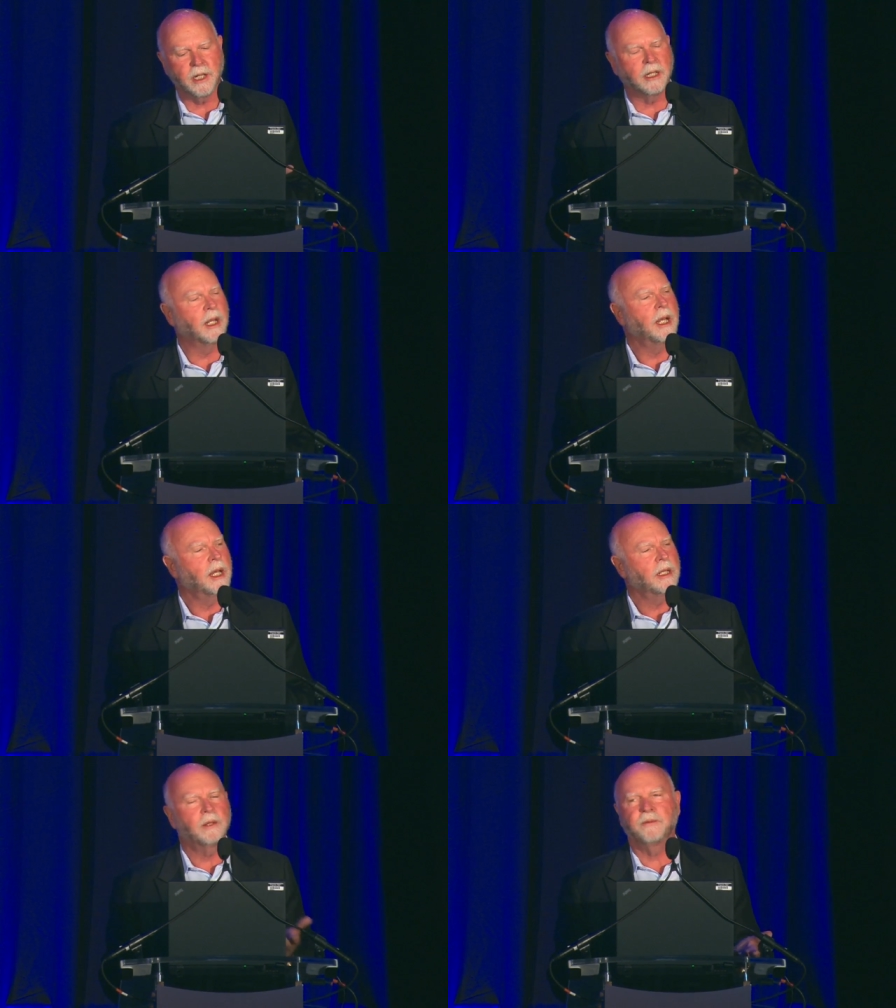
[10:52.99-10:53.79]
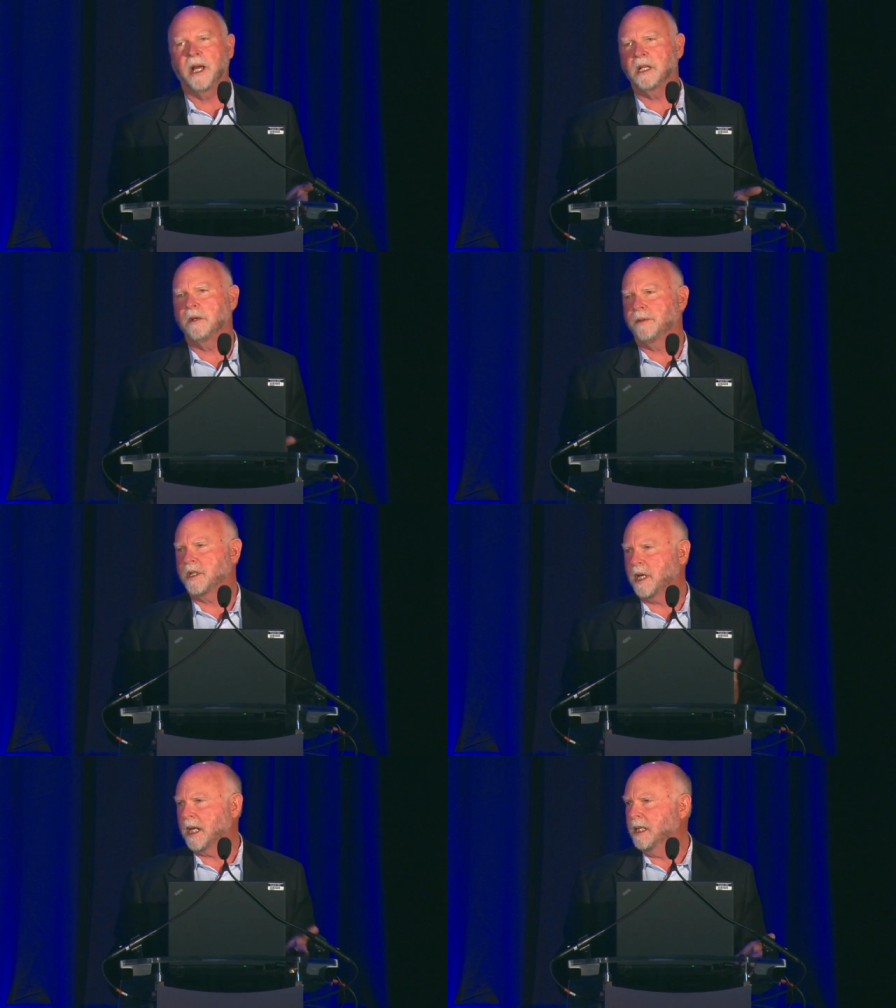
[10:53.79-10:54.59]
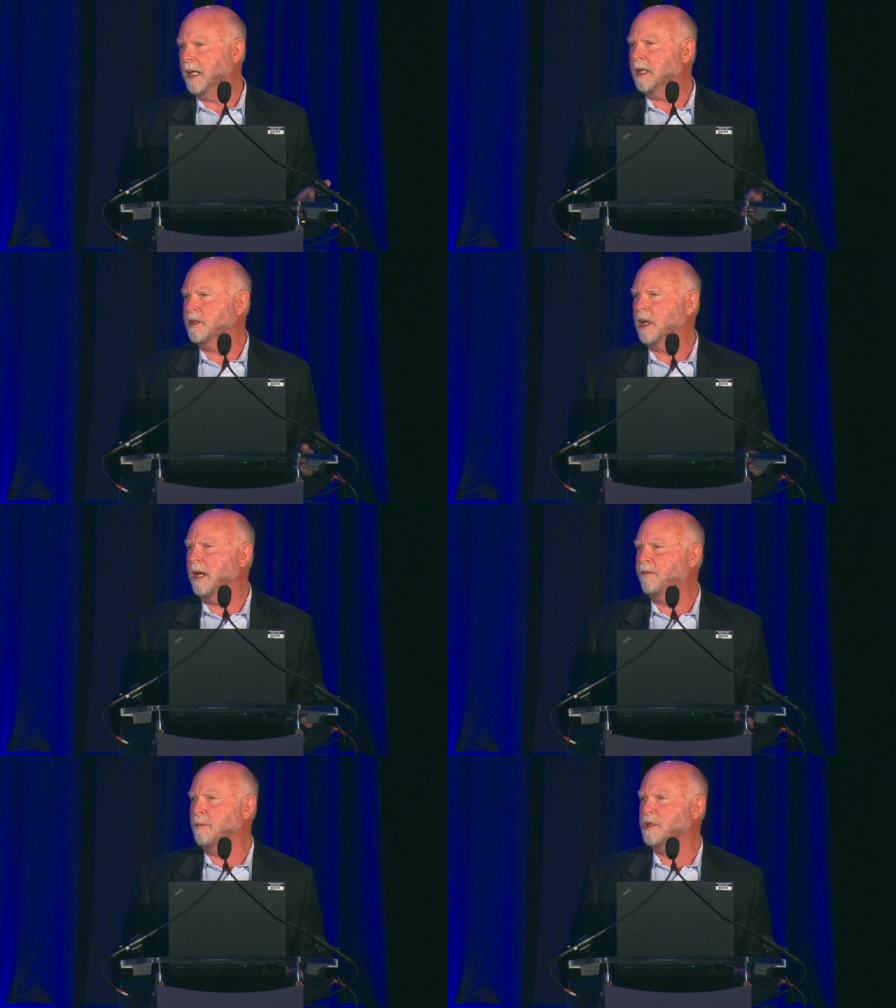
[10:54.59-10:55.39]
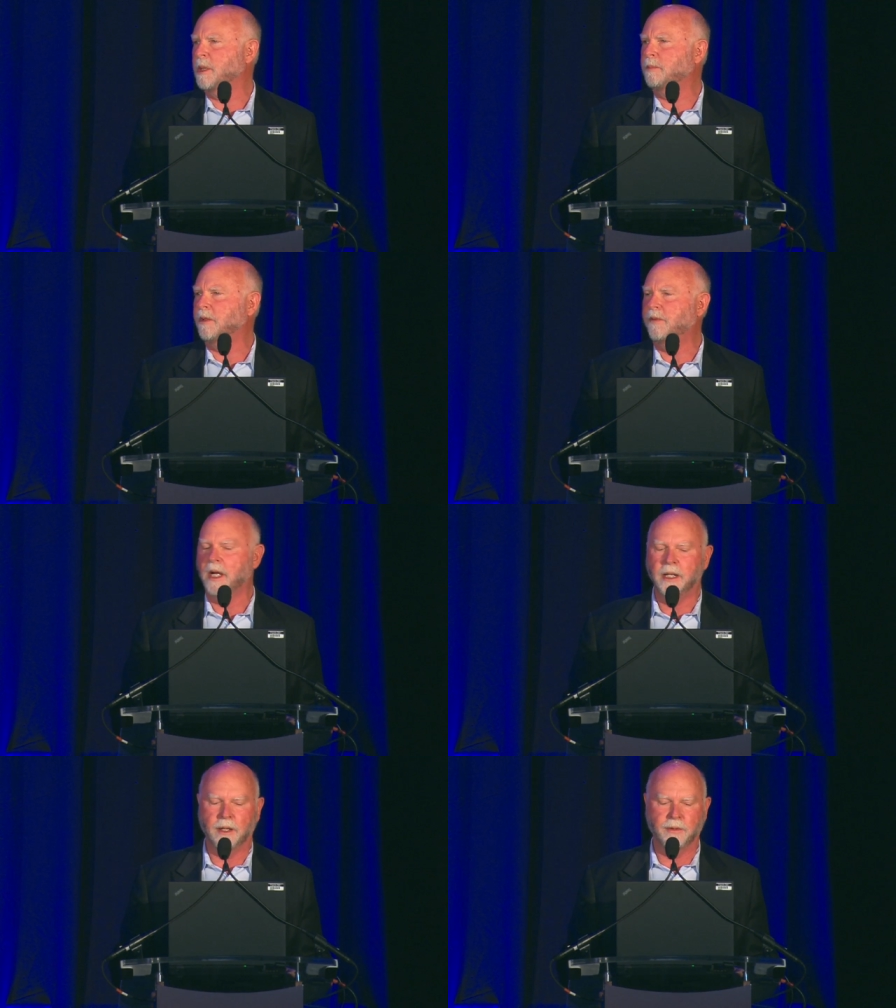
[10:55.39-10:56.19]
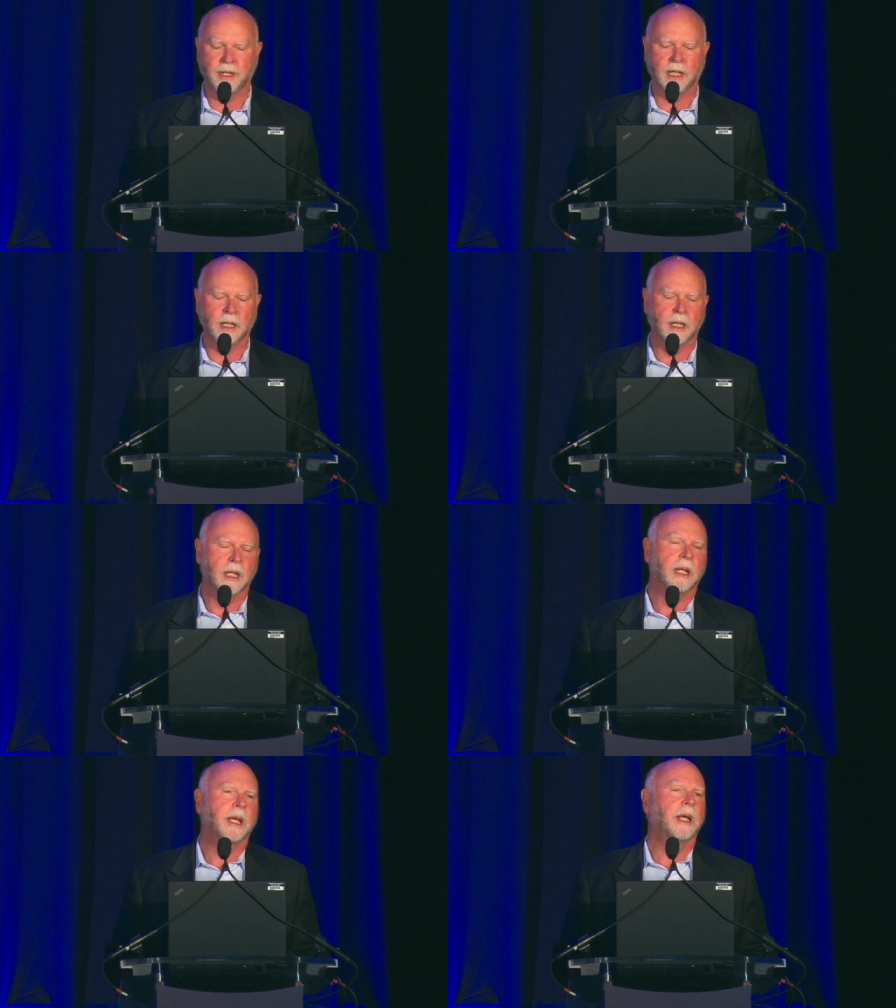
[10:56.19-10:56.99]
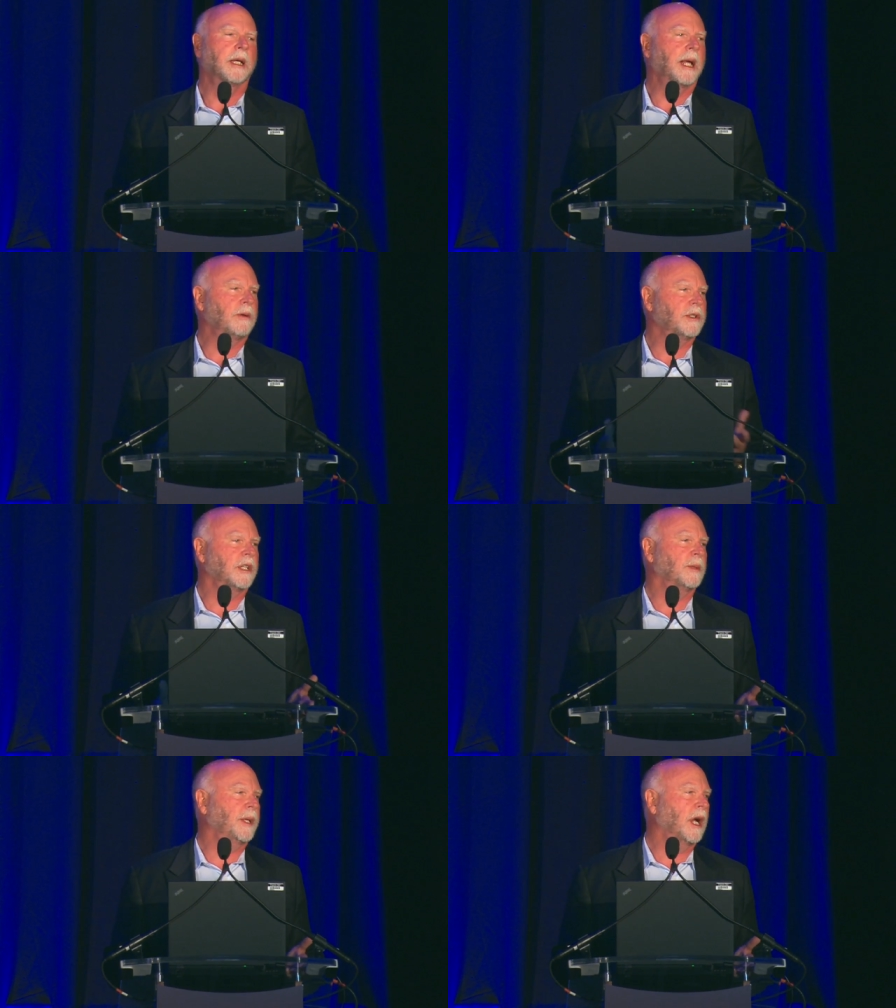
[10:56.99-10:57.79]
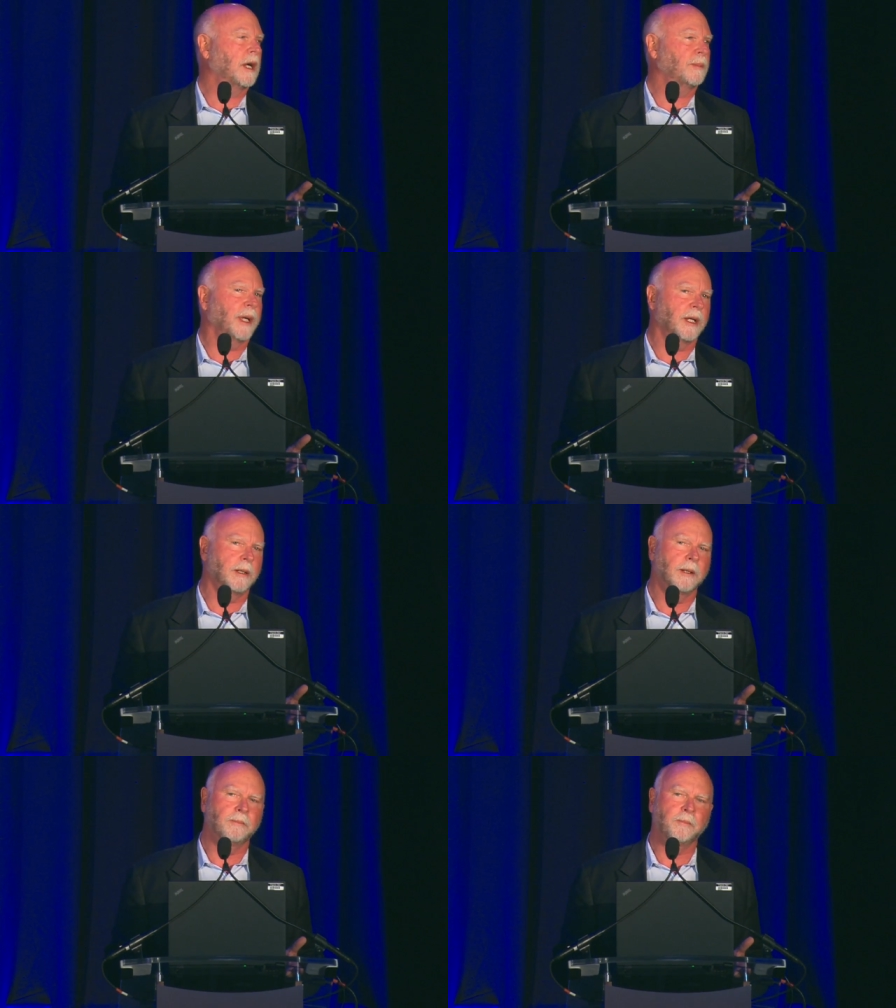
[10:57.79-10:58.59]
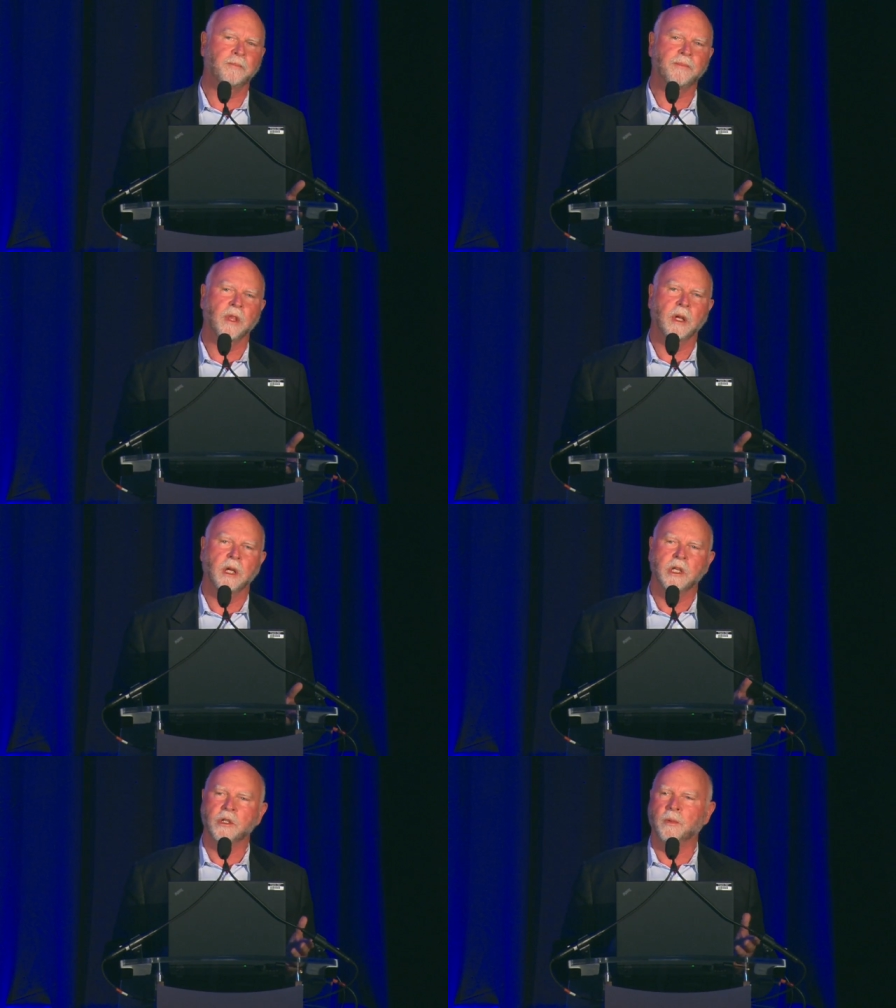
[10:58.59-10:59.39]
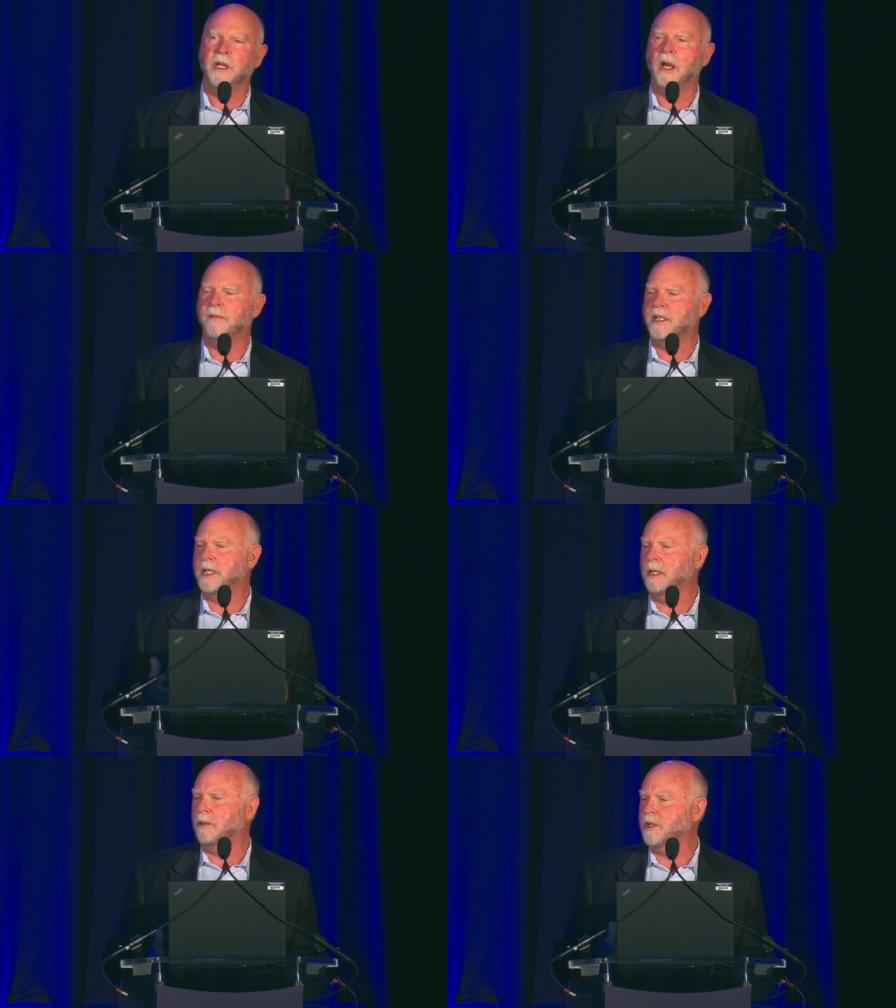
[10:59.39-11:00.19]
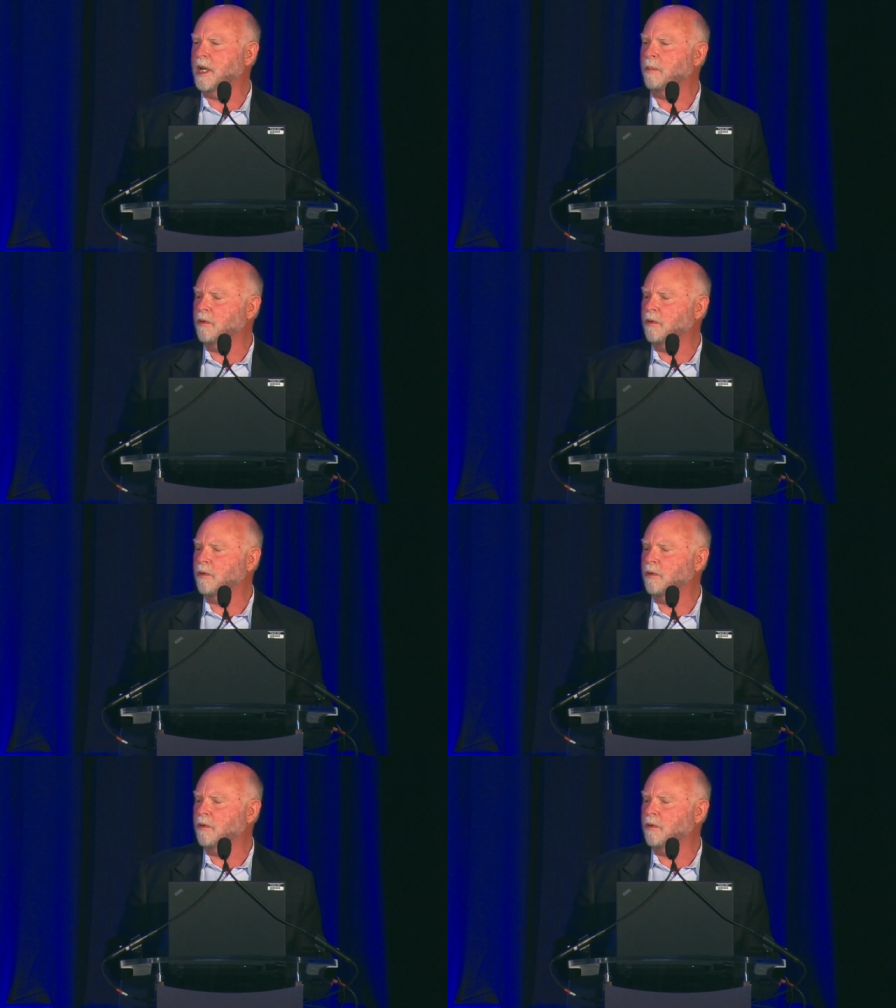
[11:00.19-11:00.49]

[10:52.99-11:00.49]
And the value of this technique, aside from simplifying everything, it allows it to be automated. So when you have a single step